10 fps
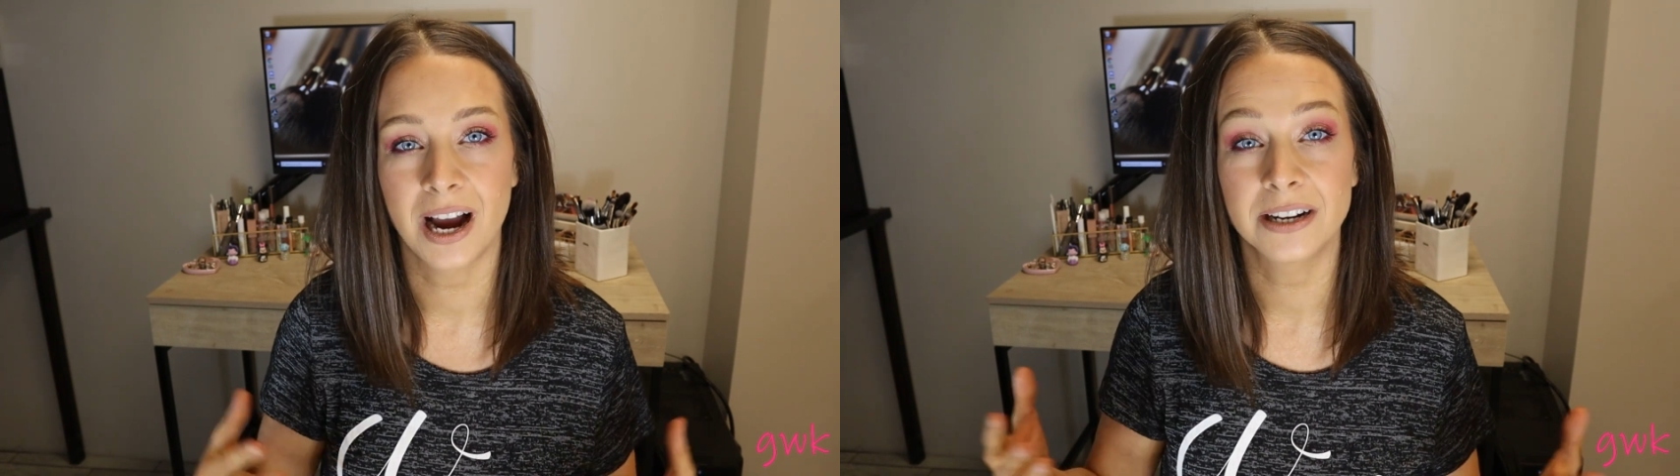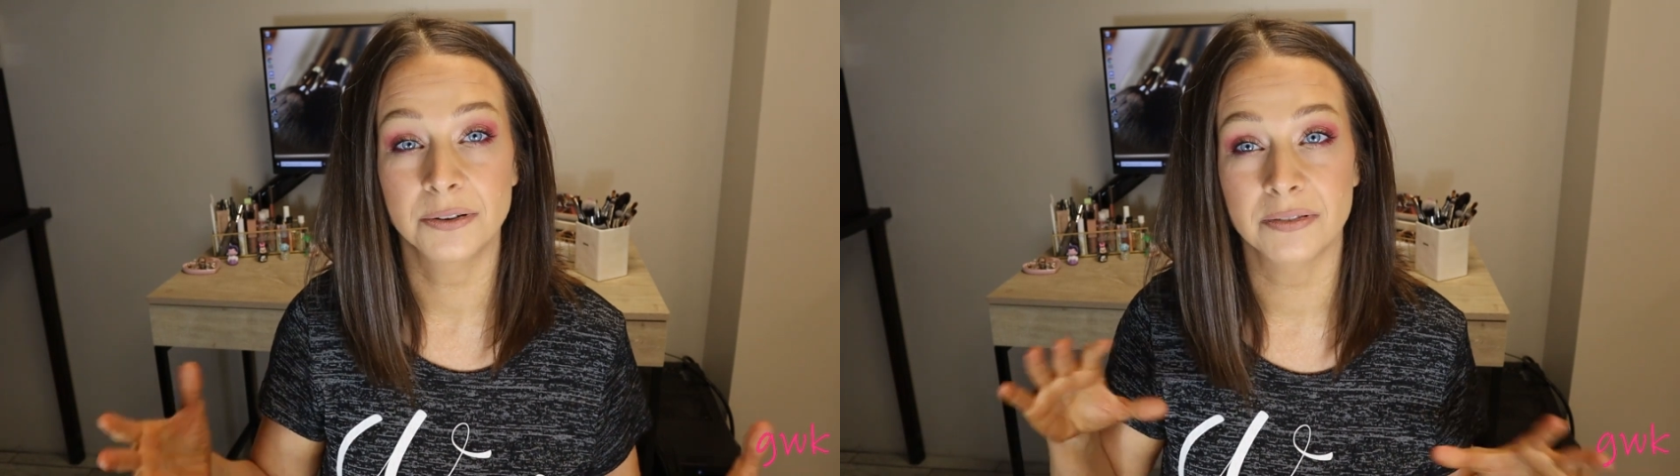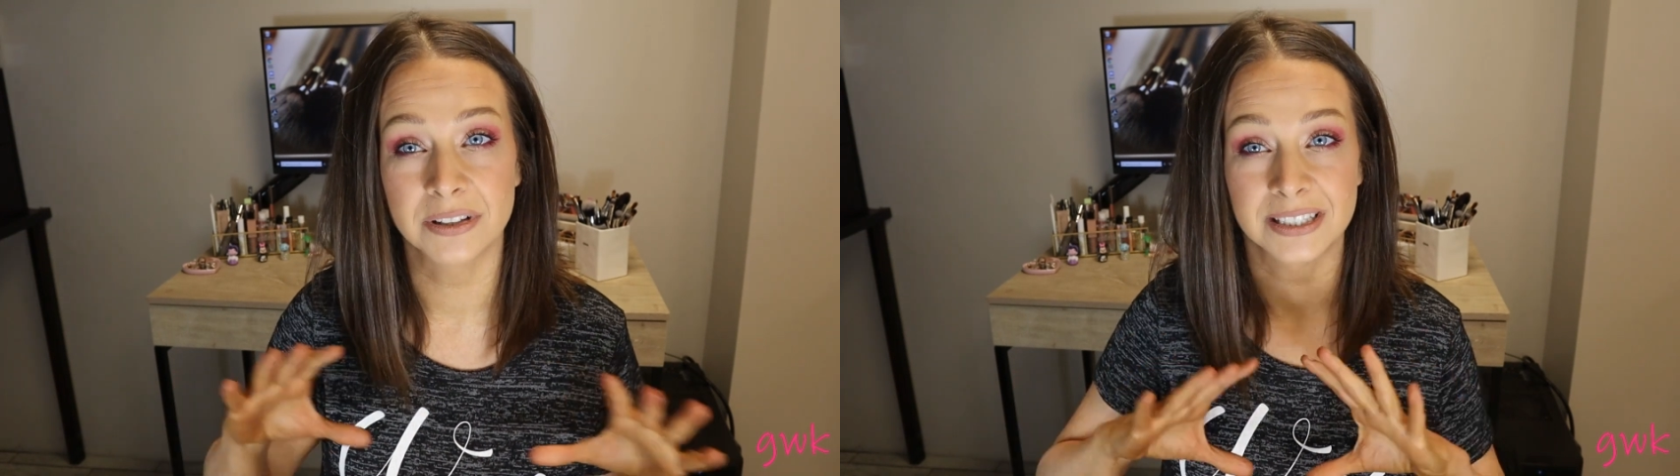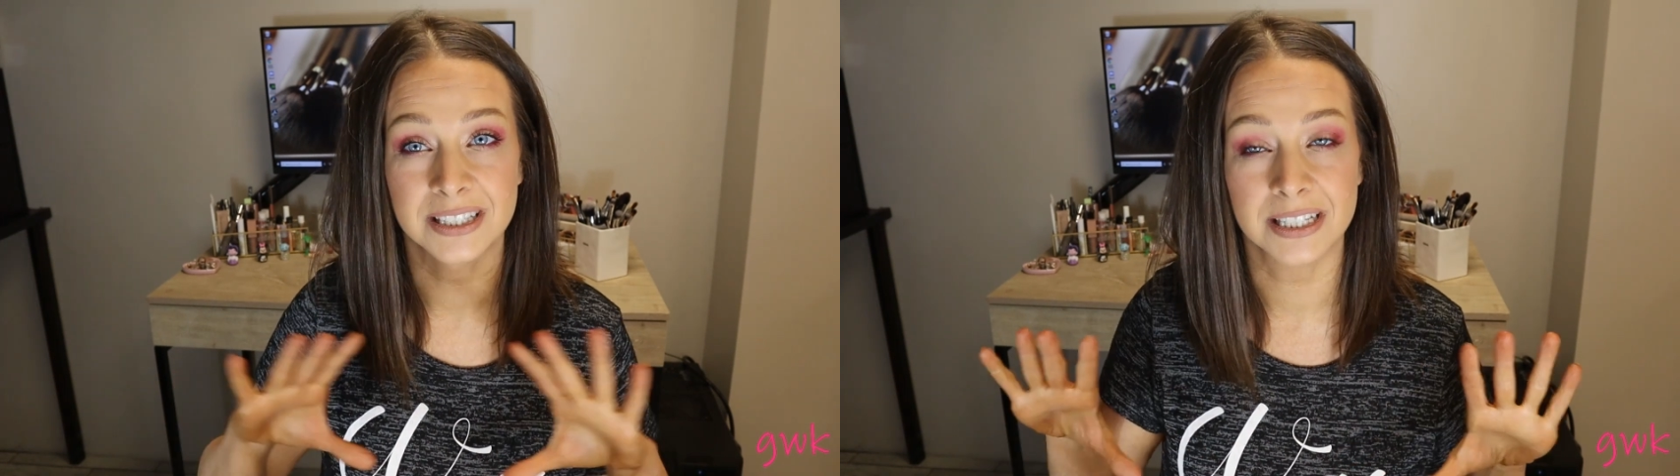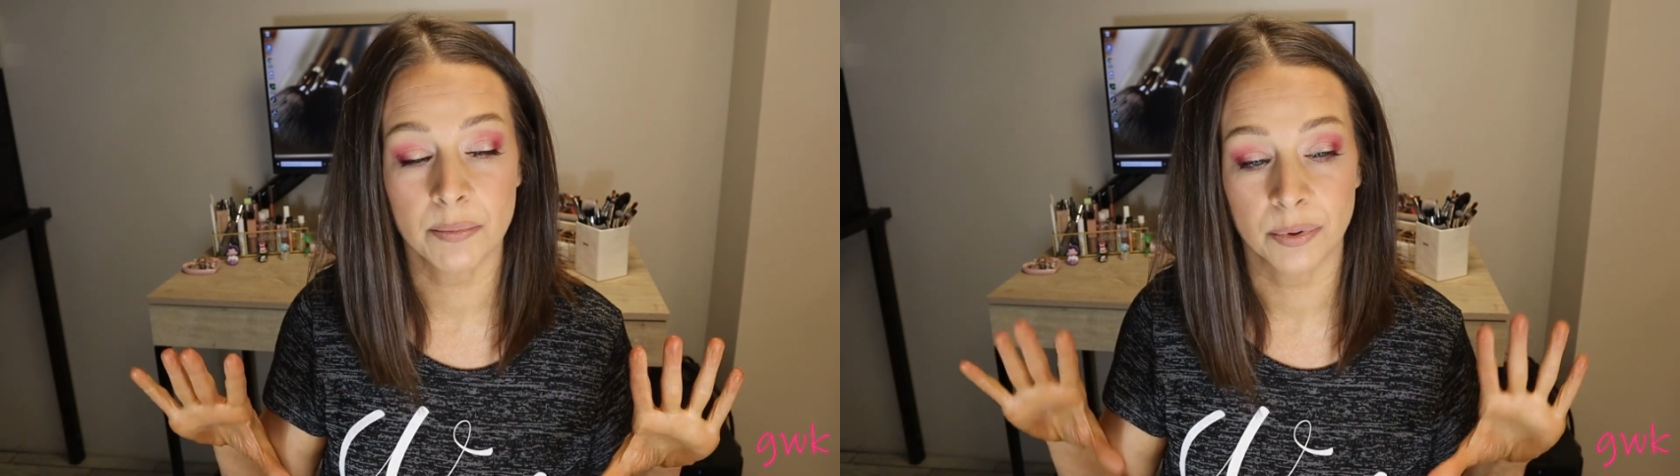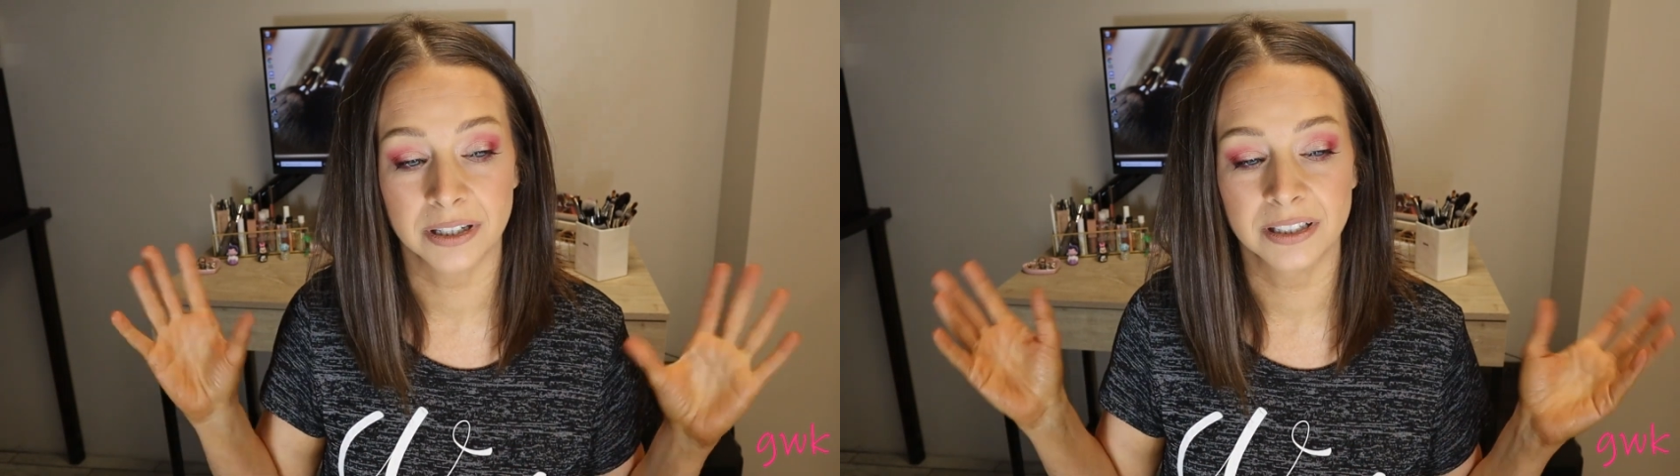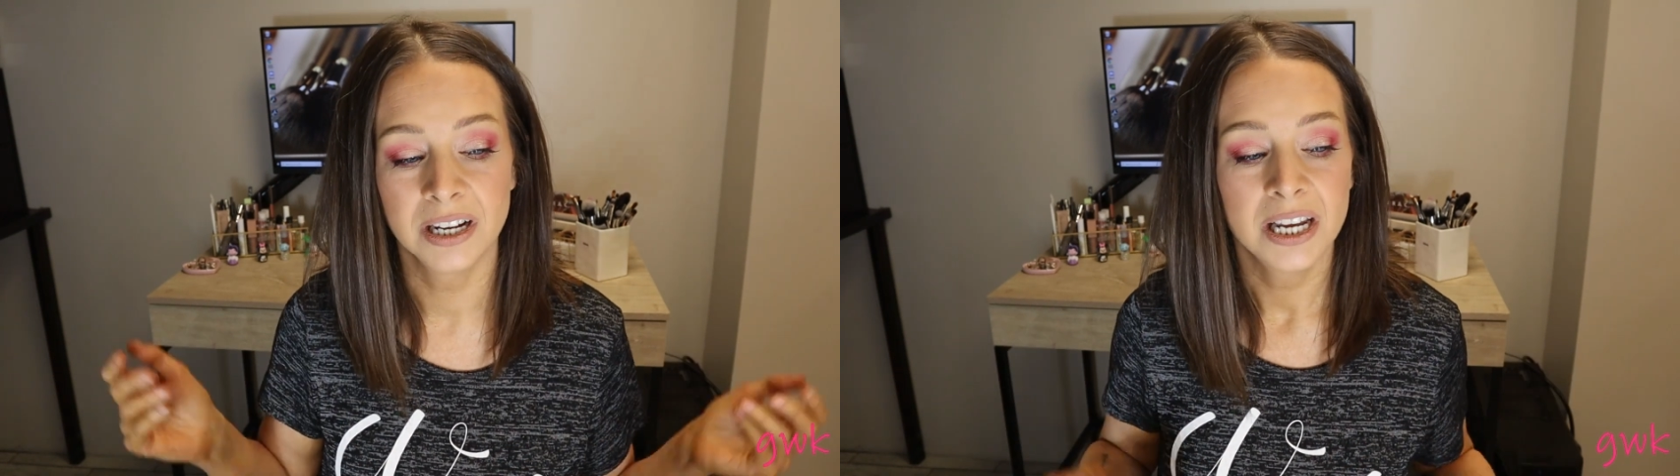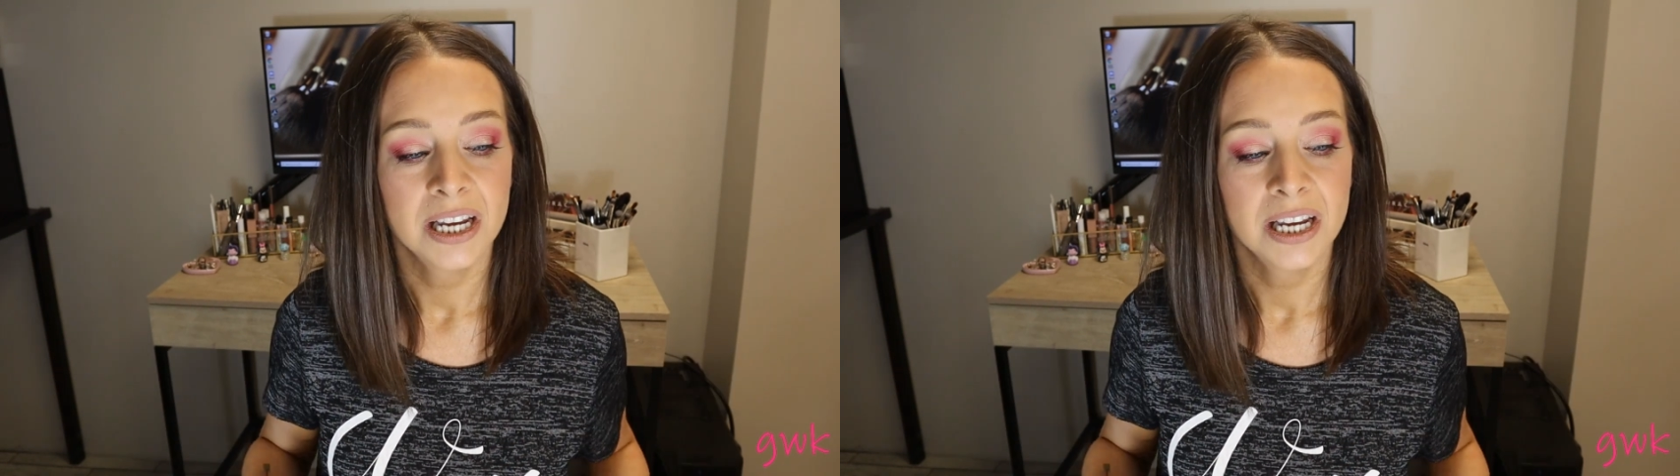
I do have the, the top one.